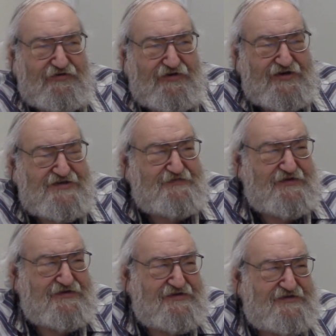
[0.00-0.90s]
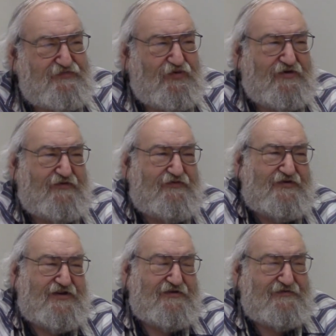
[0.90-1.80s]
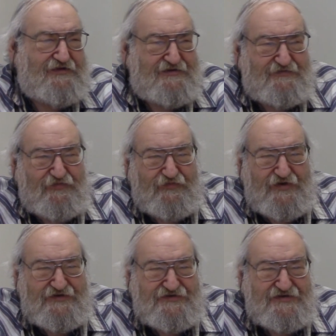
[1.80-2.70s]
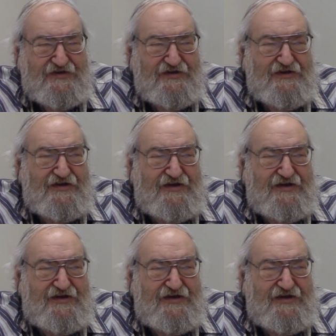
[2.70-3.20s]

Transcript: her husband is more of is